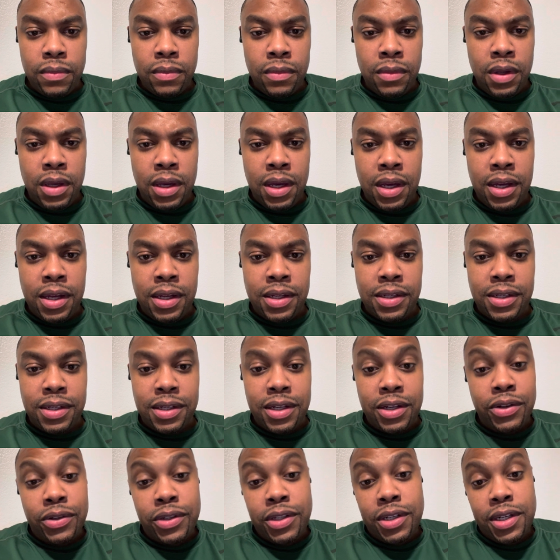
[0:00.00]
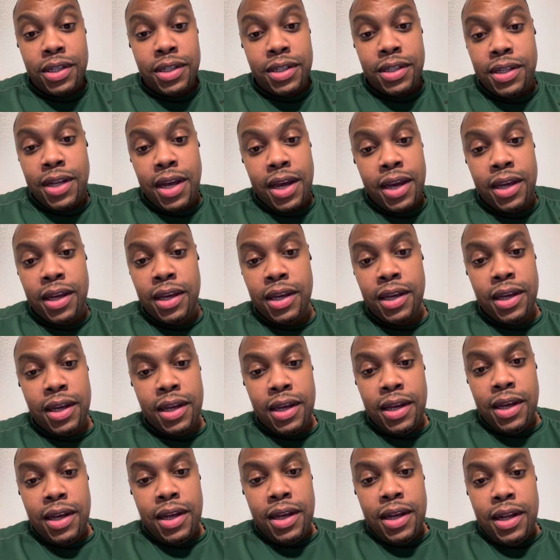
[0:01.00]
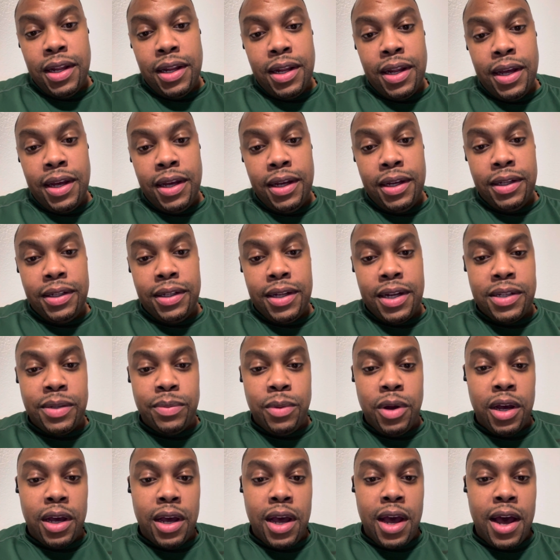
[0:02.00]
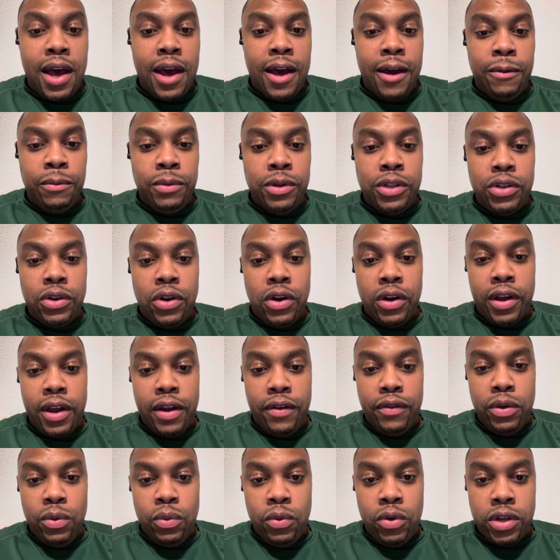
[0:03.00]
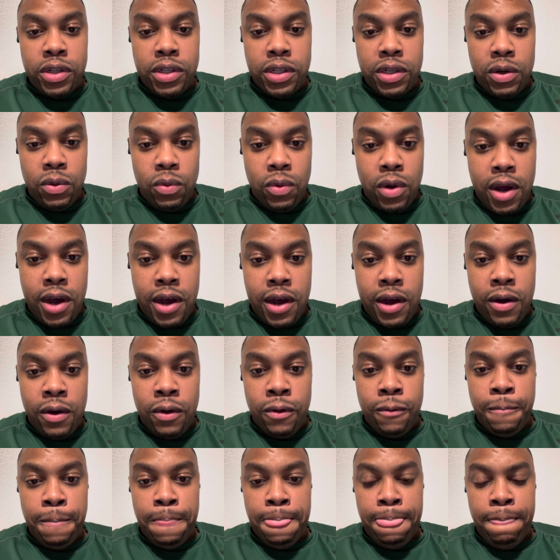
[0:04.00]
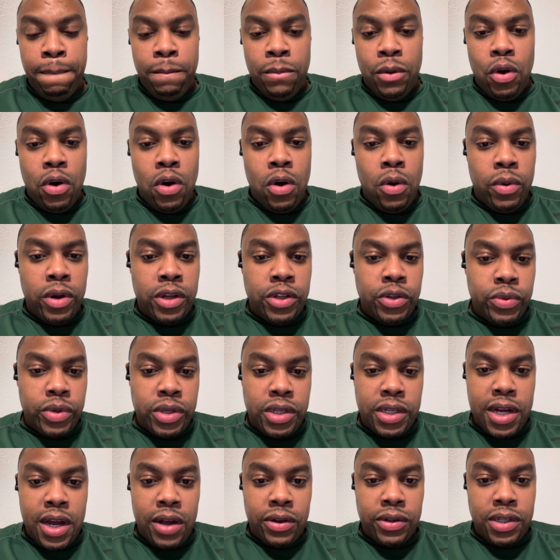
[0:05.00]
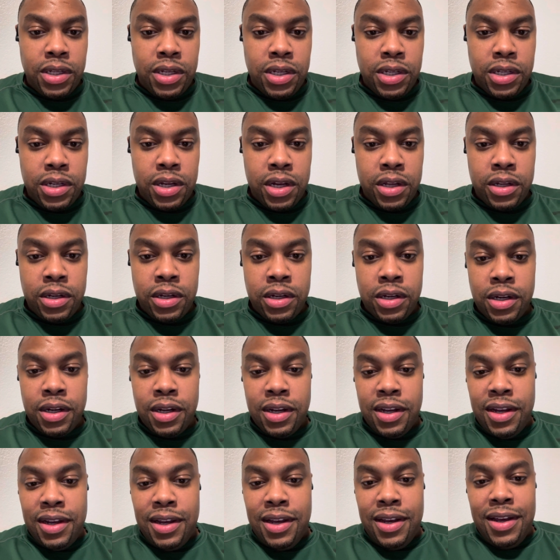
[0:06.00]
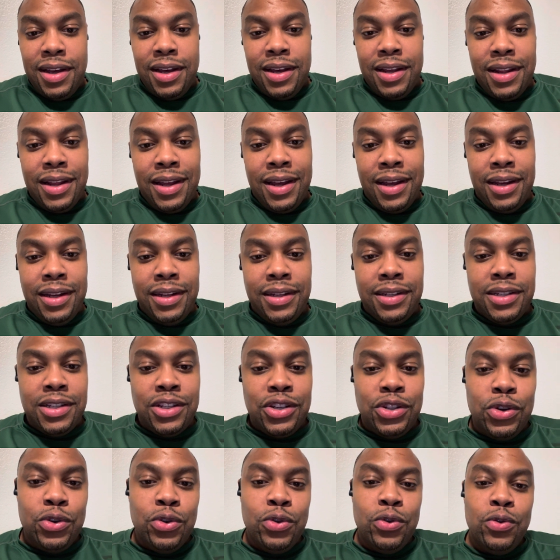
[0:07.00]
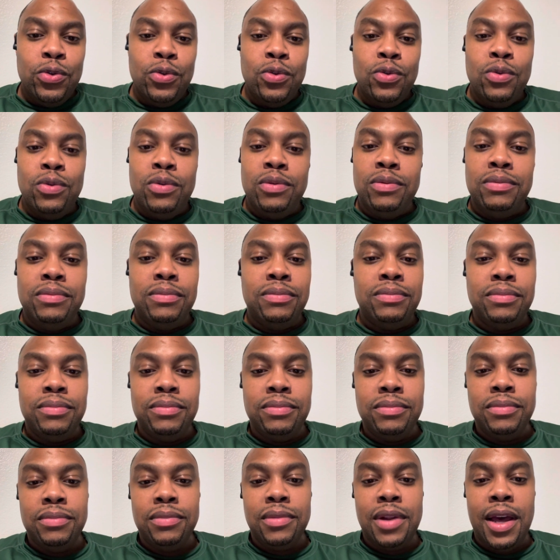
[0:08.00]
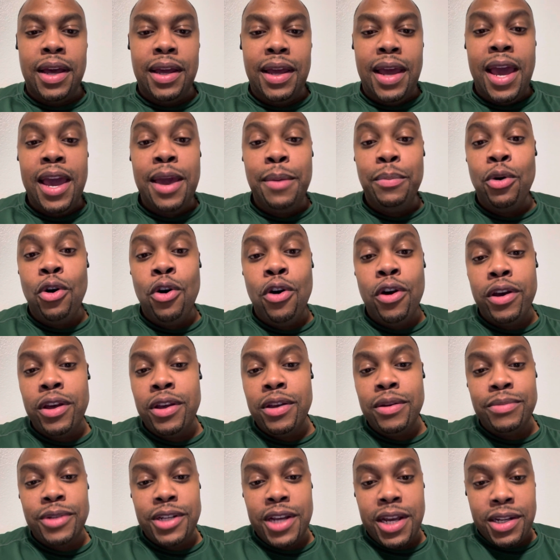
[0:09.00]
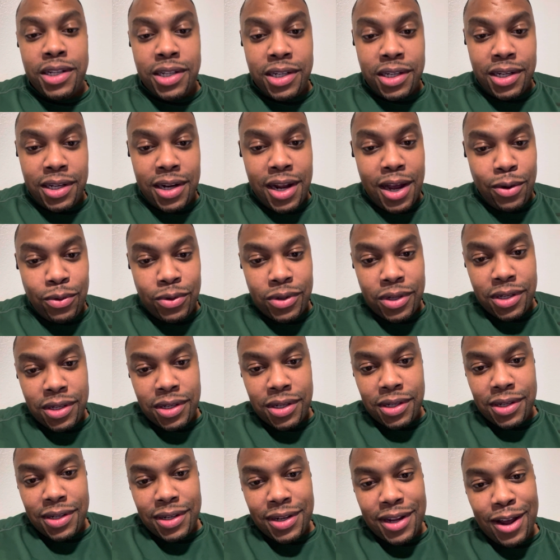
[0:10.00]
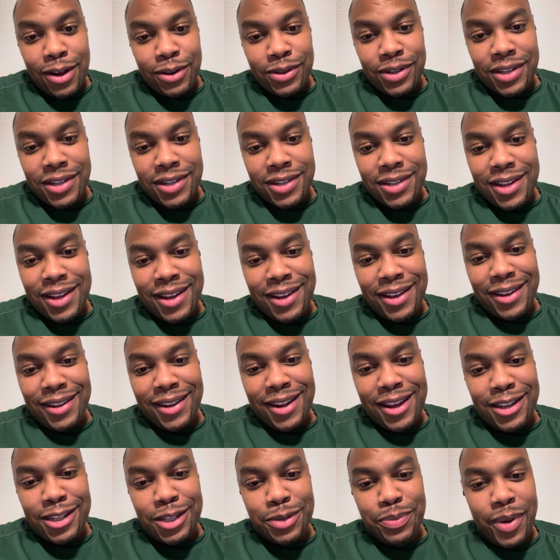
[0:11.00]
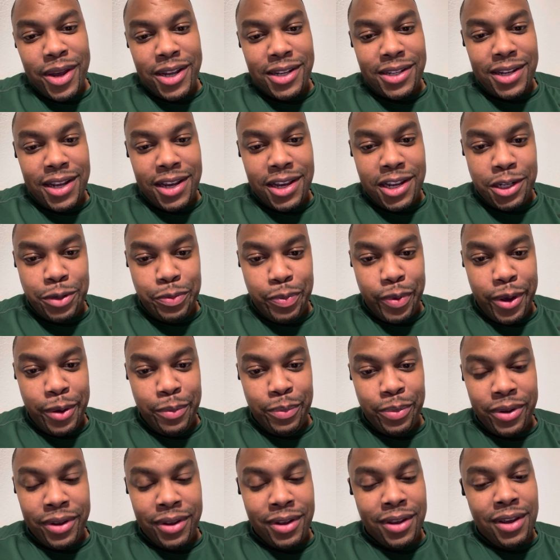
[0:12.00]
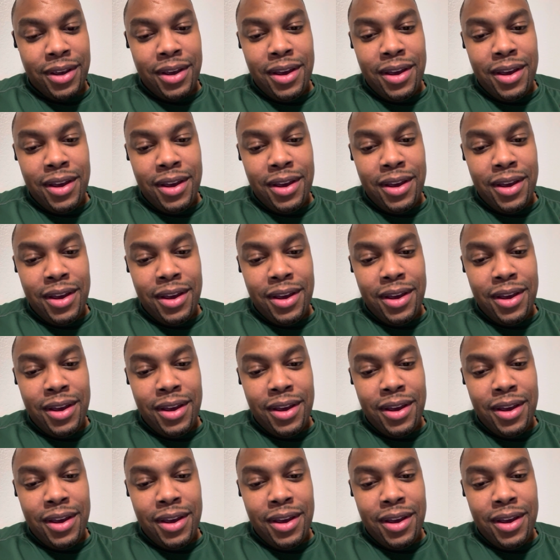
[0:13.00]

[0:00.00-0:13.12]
And still to this day, like that's my guy. We talk every once in a while, always reach out to each other. Like this dude, like 8 Ball MJG, that was his thing, like space age pimping.